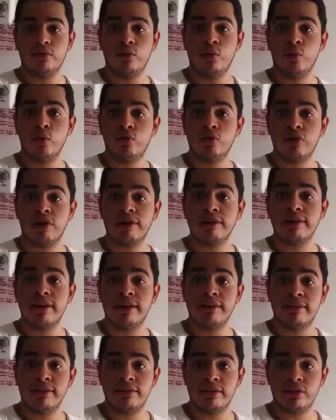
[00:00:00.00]
cultural
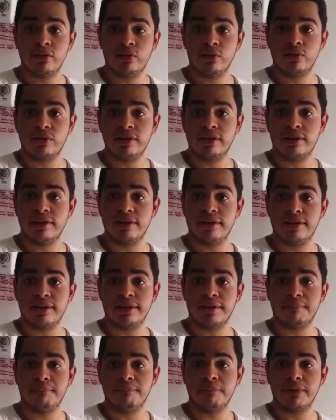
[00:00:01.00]
identity to
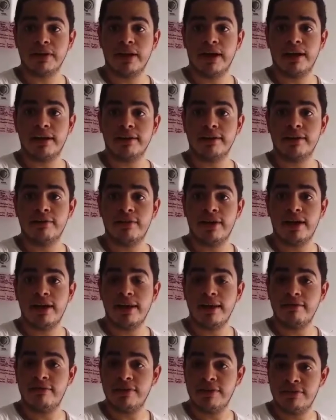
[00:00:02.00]
the
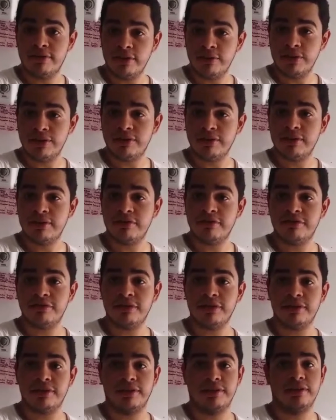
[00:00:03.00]
carnival festivities,
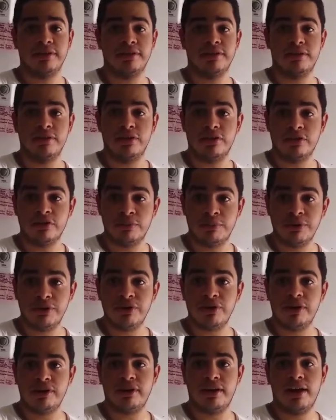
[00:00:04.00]
their
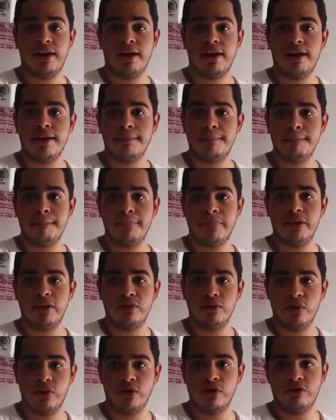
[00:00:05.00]
spirit, and
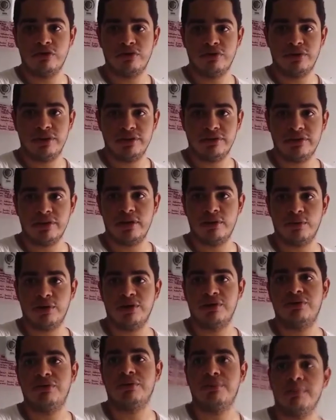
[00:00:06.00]
the joy of this
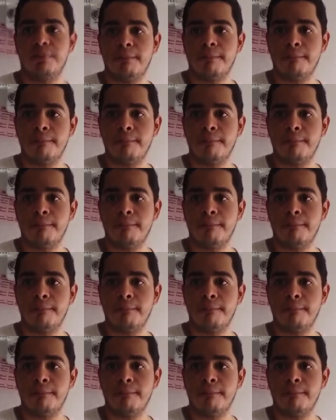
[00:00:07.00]
celebration.